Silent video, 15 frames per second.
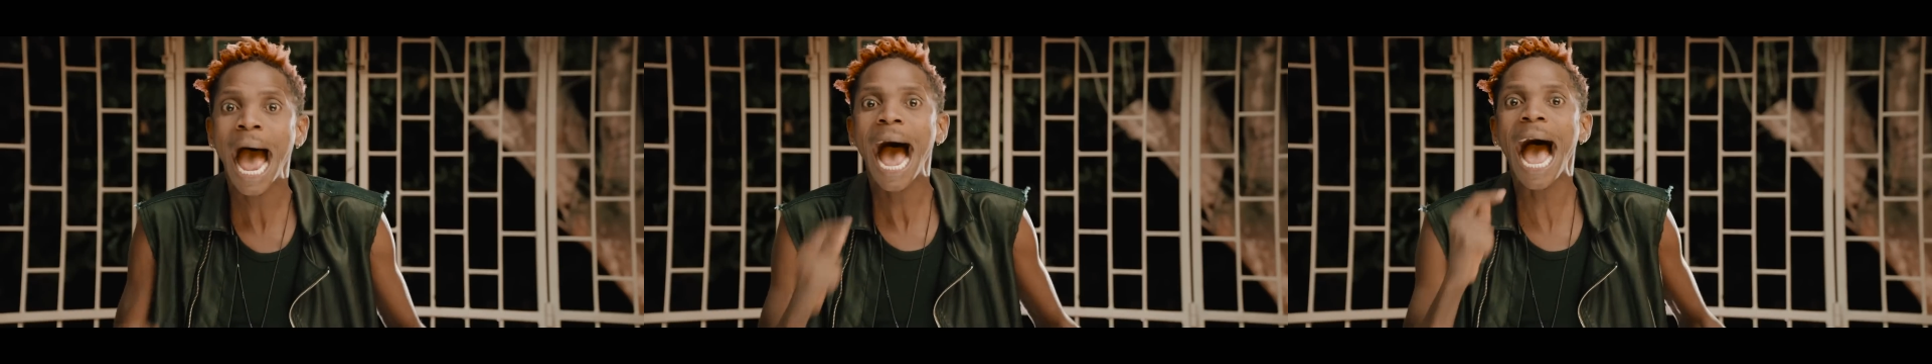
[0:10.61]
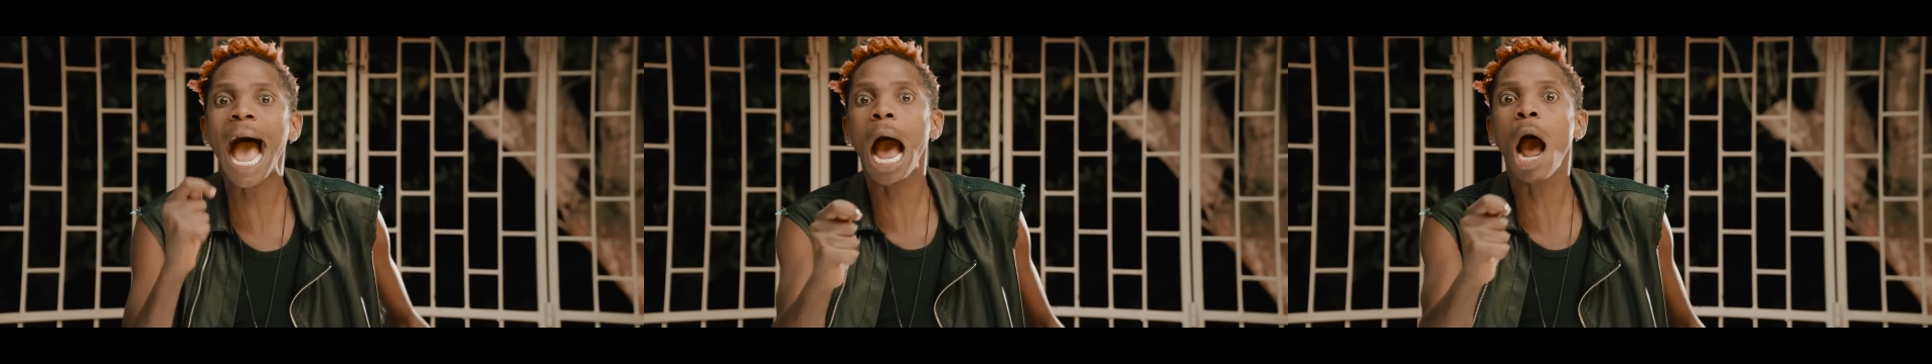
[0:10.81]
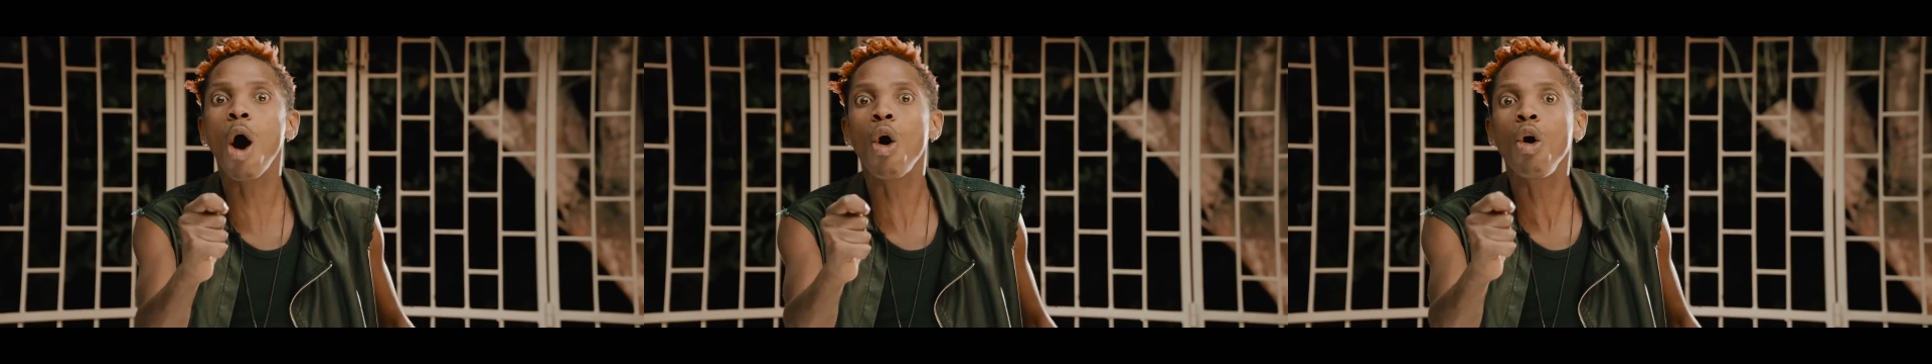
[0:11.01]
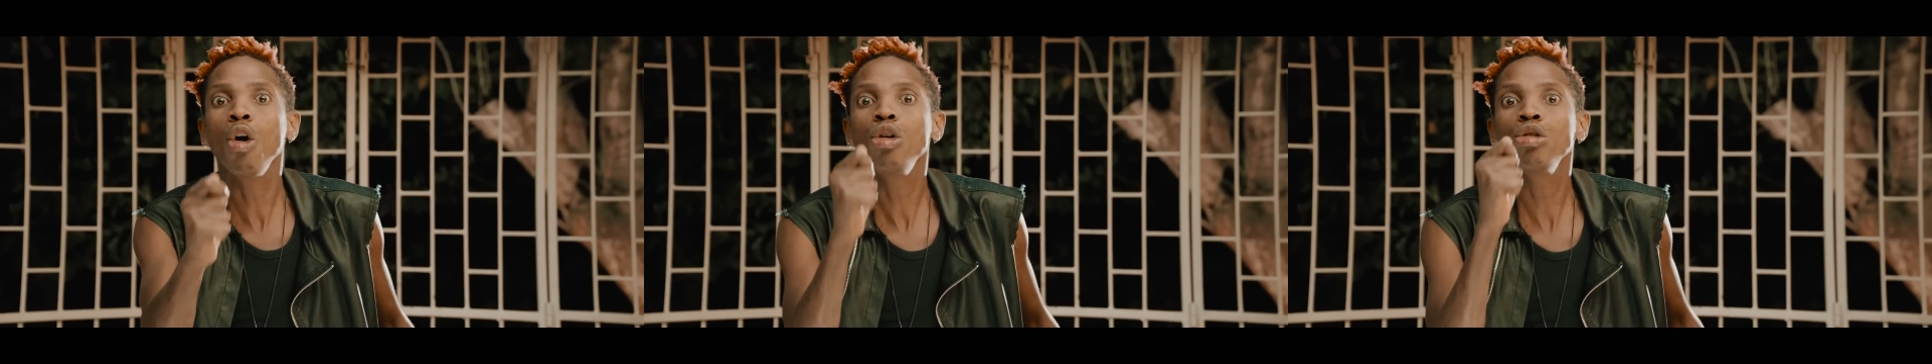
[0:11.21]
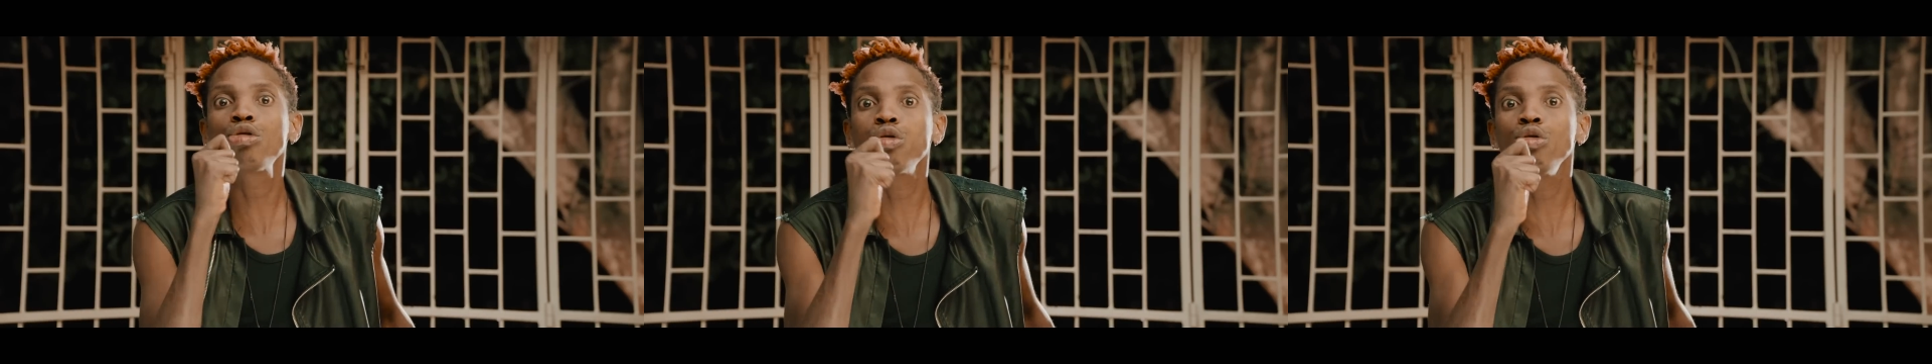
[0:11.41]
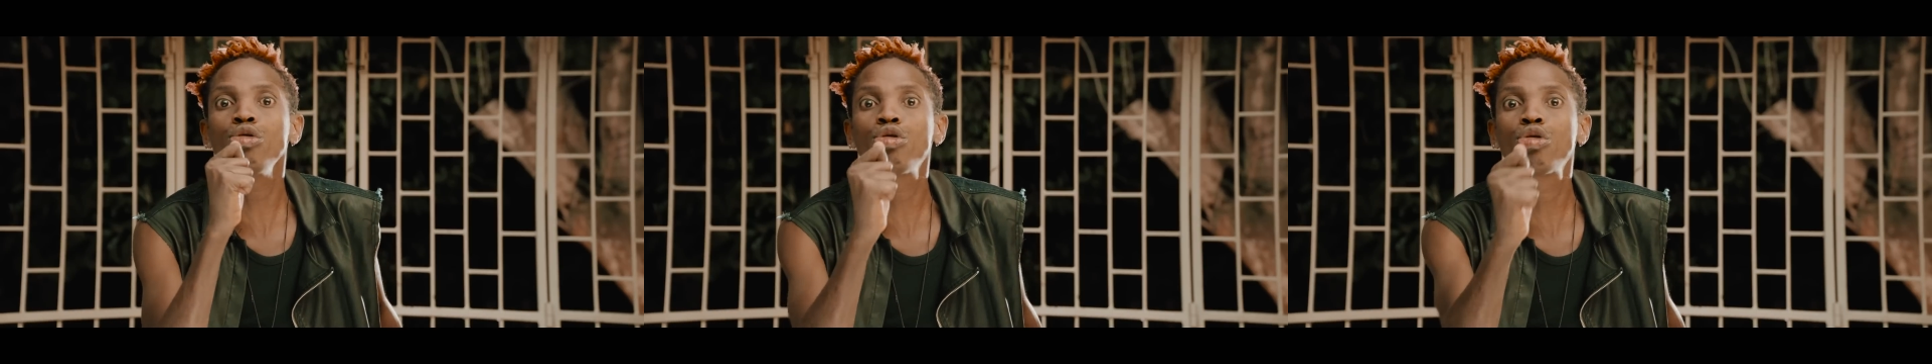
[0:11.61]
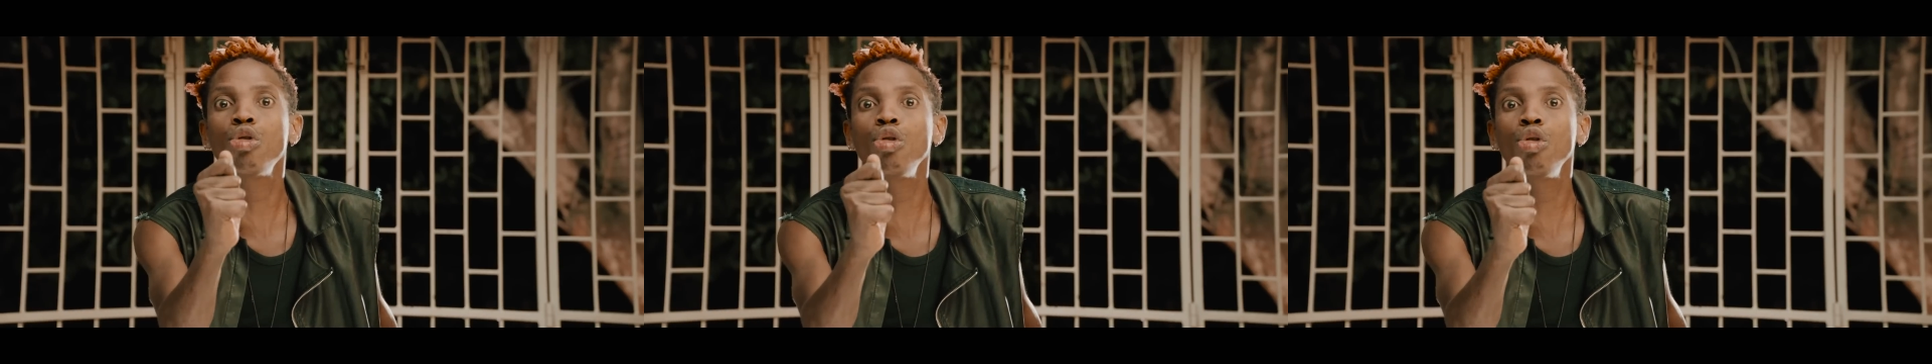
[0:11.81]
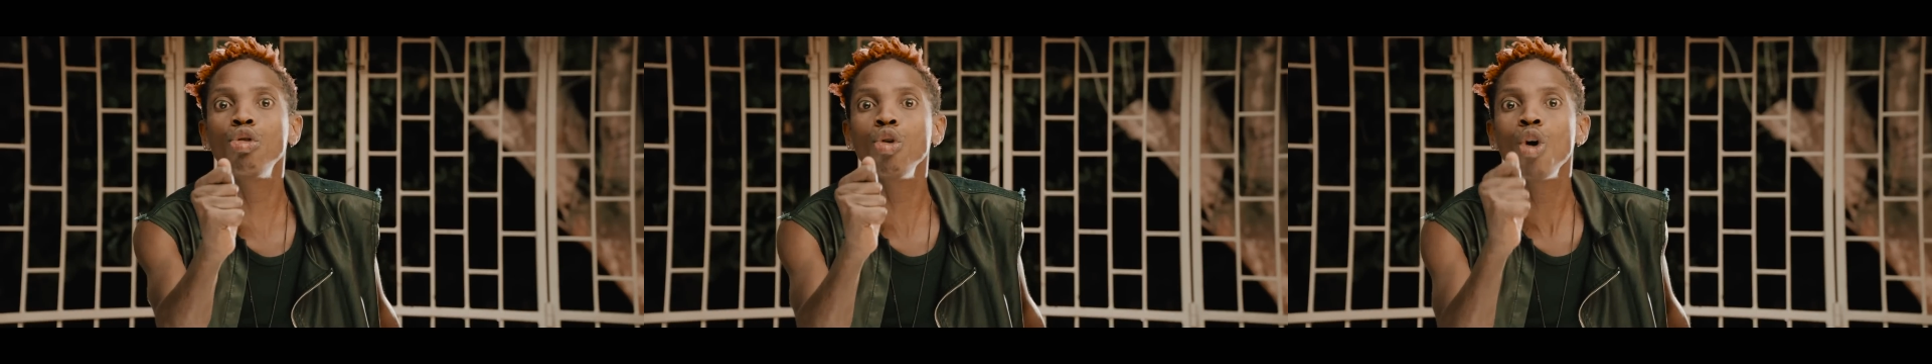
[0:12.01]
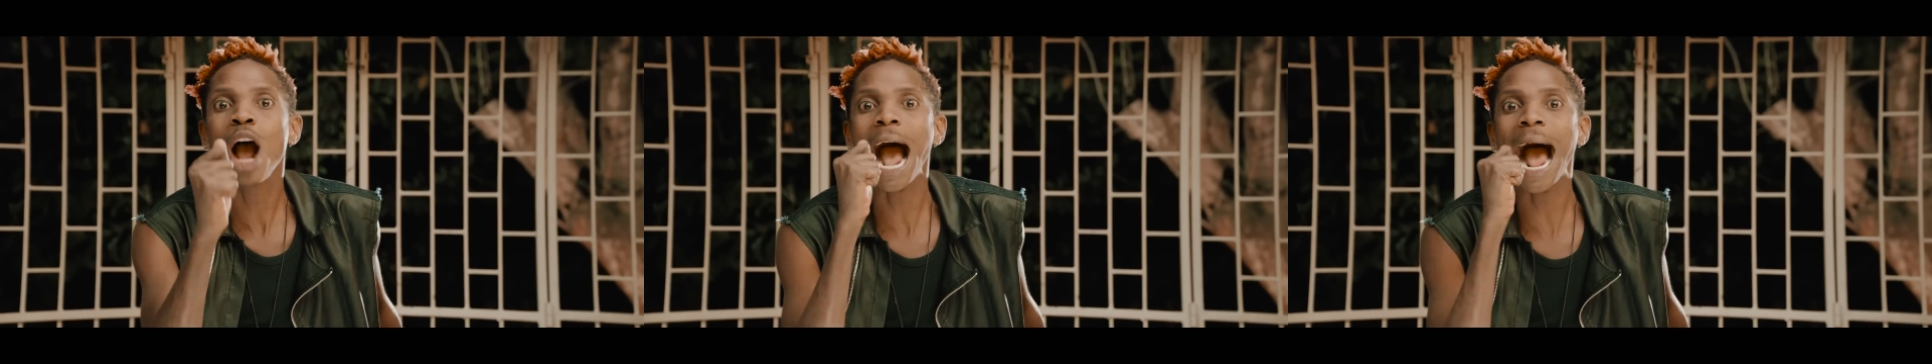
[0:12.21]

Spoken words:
How to do